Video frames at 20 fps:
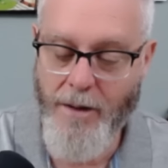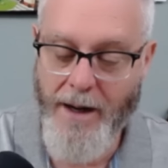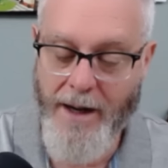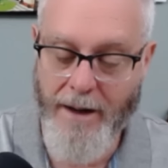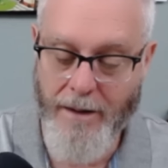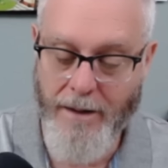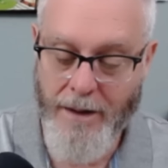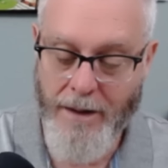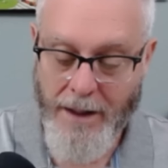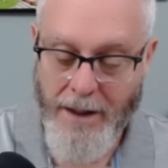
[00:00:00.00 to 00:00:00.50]

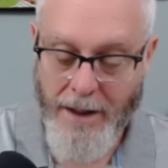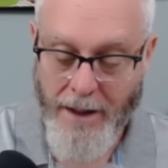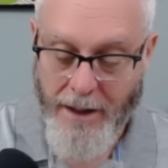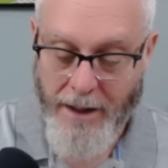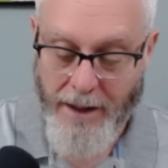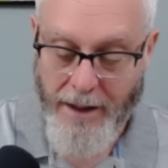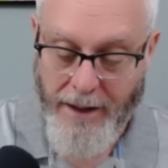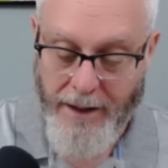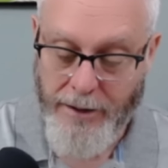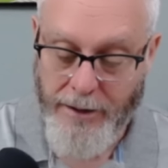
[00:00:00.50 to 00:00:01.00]
how
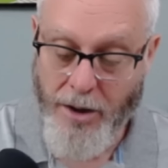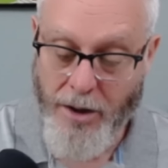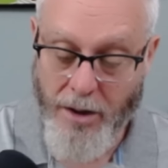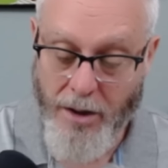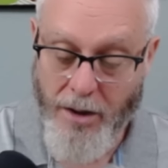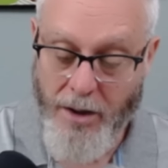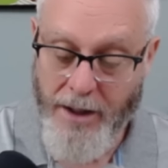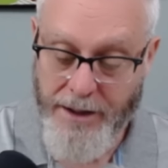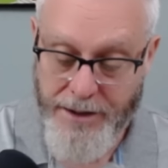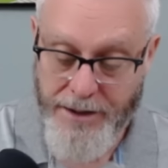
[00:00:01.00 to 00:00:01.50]

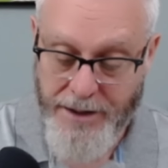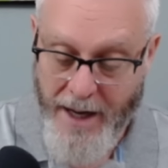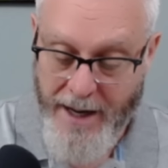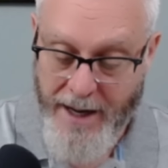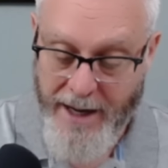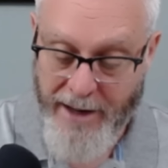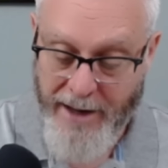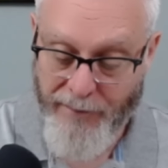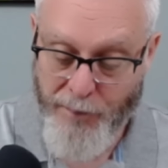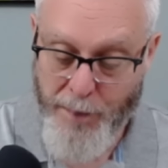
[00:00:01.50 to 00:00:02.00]
encouraged I
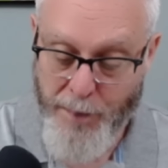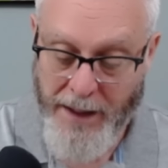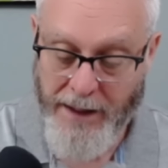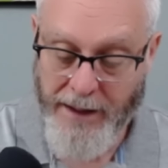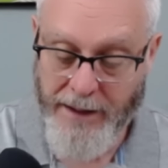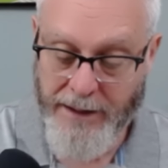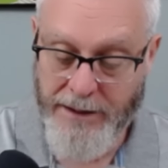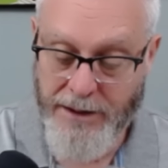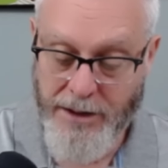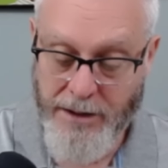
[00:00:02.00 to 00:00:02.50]
have
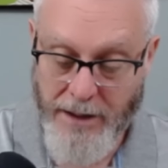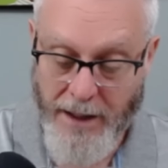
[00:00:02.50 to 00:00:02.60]
been